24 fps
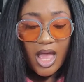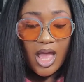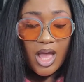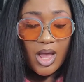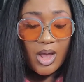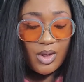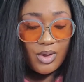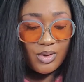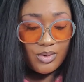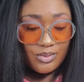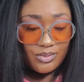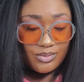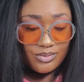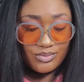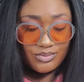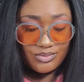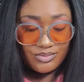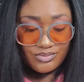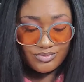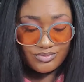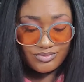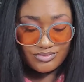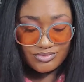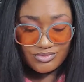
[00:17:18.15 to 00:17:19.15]
Oh,
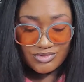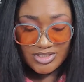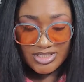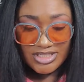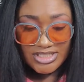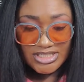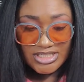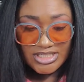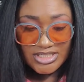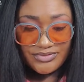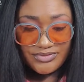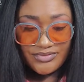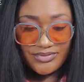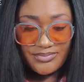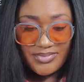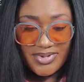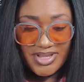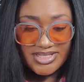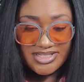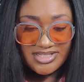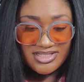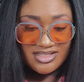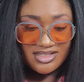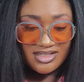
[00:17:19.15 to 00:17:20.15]
this is from
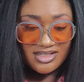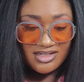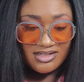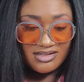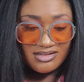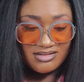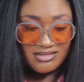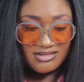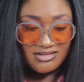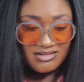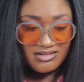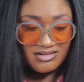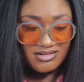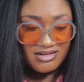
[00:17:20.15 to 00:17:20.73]
my son.